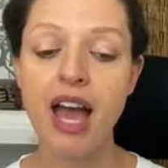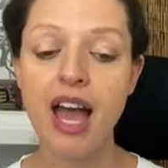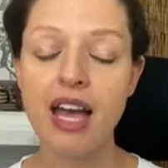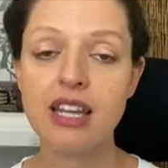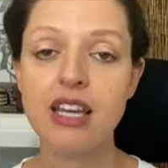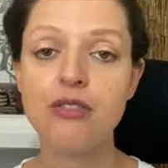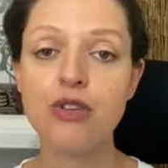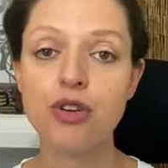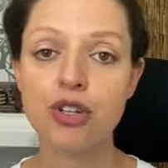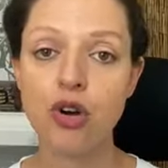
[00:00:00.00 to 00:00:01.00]
And if
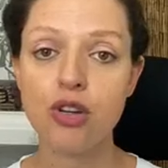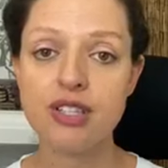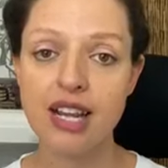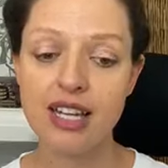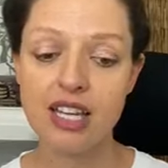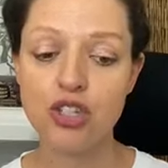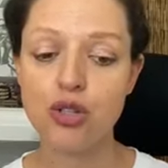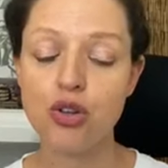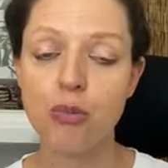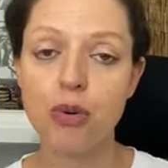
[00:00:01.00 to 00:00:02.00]
you've got an oxalate issue,
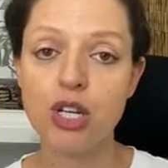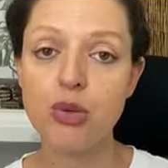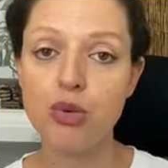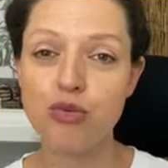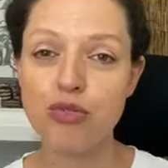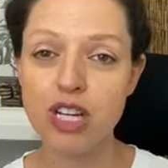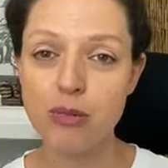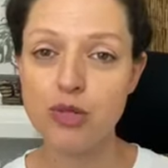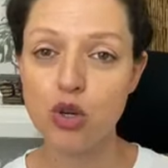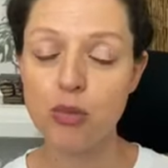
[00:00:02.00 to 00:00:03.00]
your body will
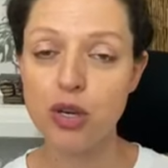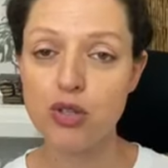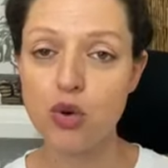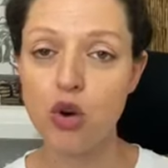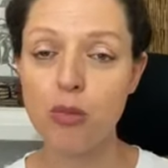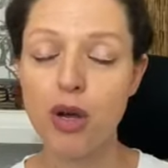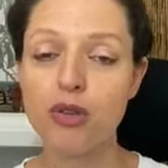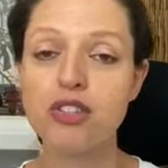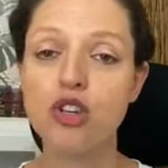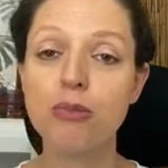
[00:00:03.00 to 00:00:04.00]
reabsorb those
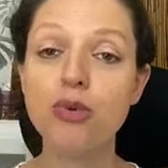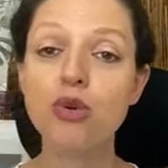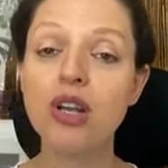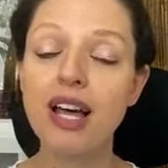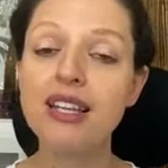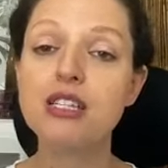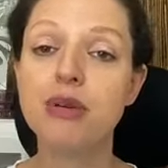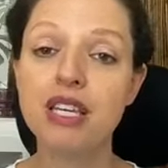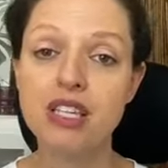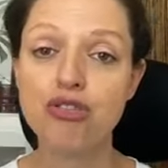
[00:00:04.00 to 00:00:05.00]
hormones, so you're more likely to
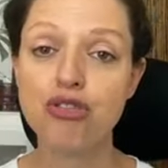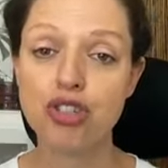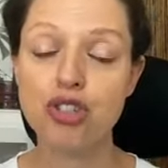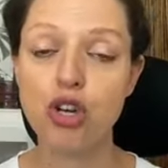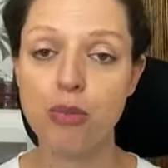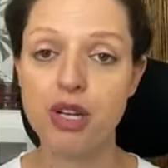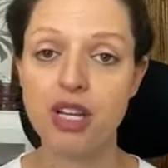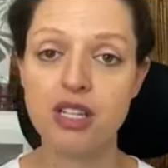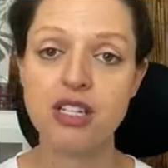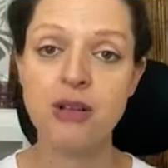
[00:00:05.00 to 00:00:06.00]
be estrogen
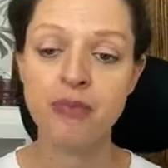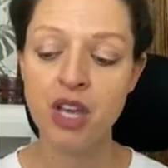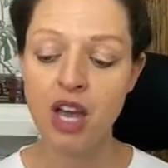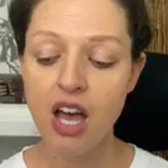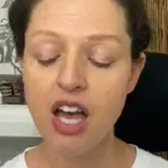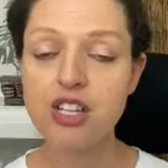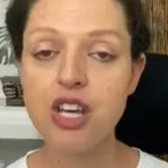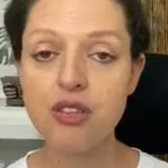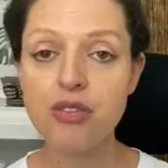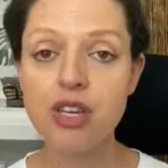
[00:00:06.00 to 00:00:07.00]
dominant.
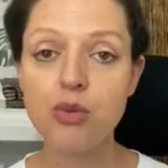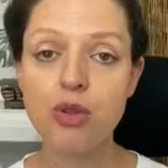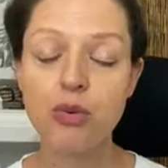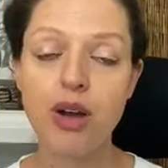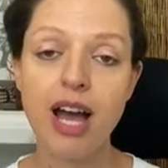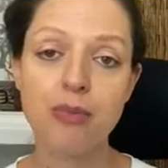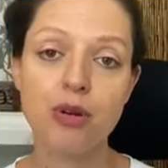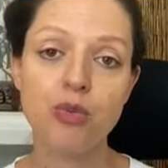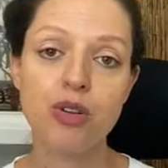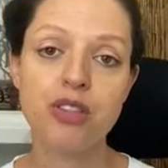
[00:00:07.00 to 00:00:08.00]
Another thing that will
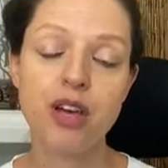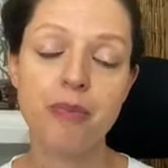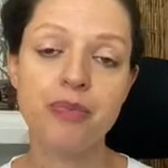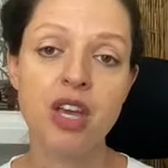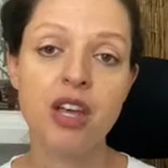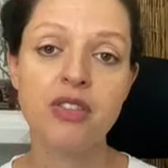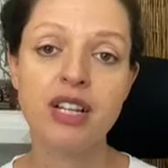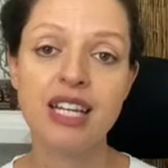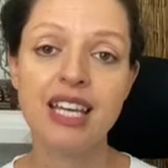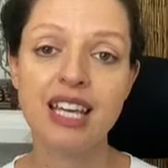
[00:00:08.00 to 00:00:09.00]
happen with the
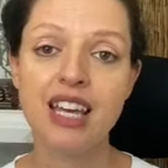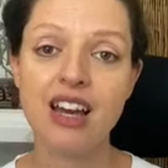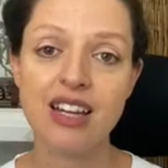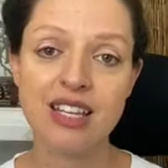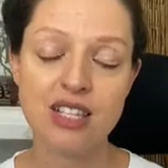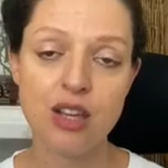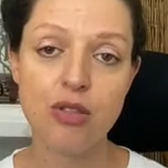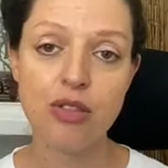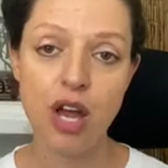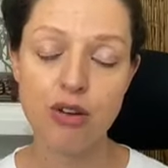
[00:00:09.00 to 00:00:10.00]
leaky gut is
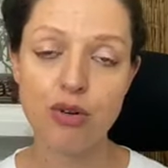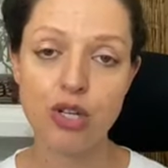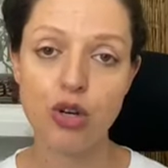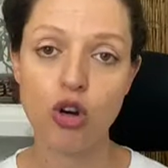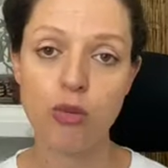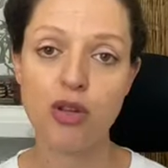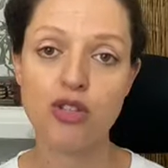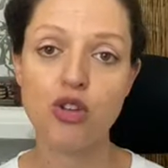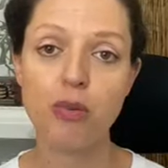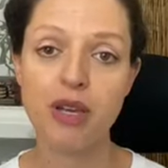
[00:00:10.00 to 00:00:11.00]
thyroid
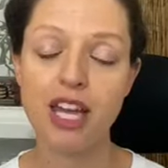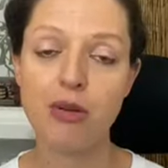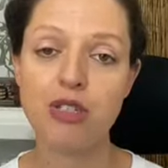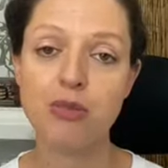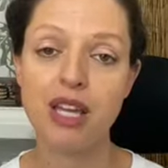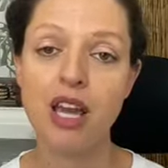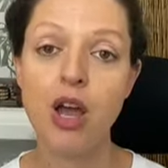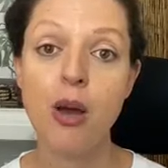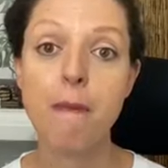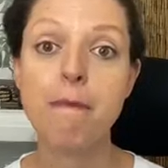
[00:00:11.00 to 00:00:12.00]
hormones not being able to be
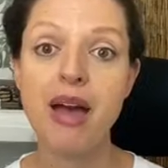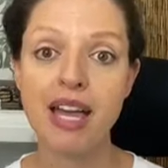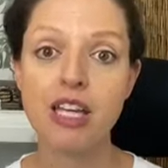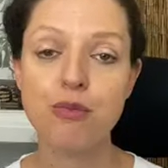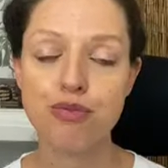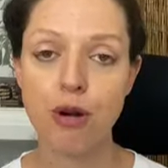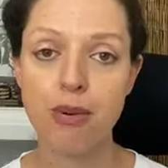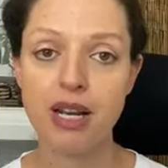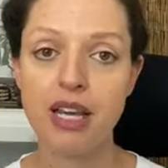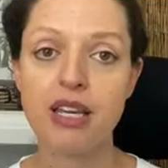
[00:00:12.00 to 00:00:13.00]
made
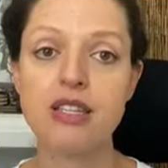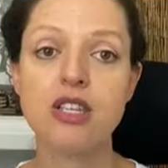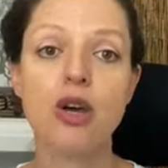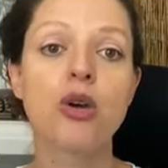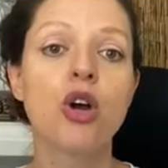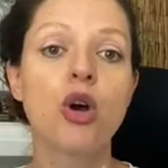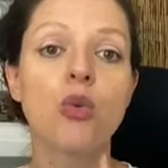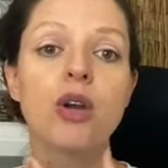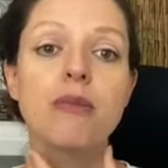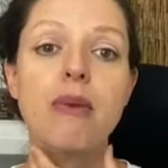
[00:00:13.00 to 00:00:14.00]
properly. So
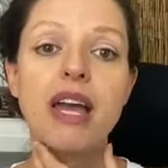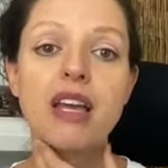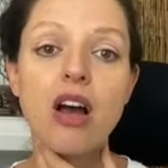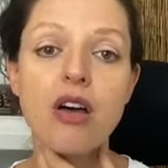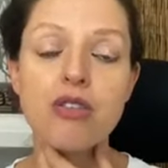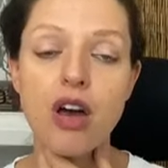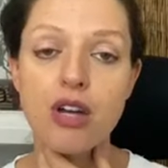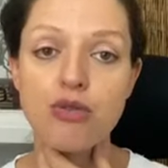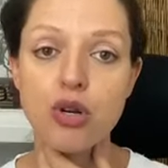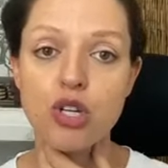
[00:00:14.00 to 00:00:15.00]
we make our
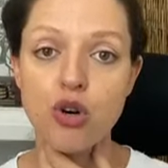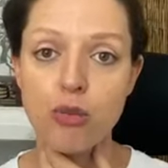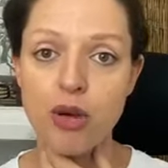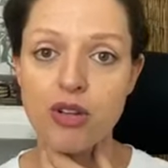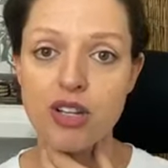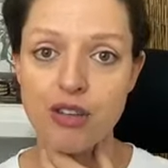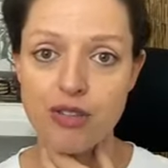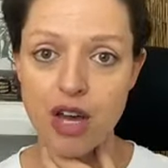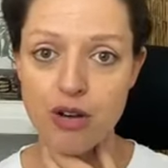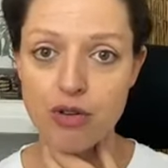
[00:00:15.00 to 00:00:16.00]
thyroid hormone in our
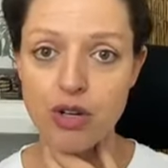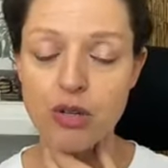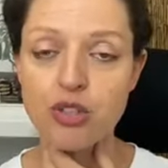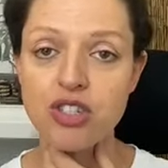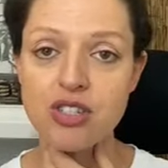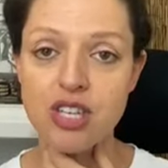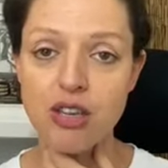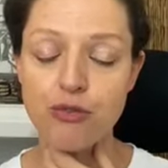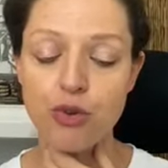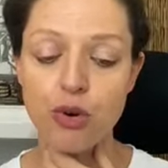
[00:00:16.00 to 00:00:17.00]
thyroid, which is
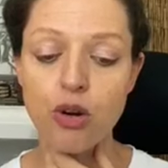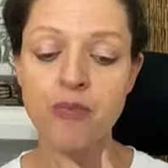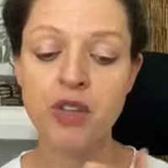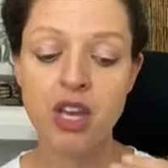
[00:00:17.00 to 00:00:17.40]
T4.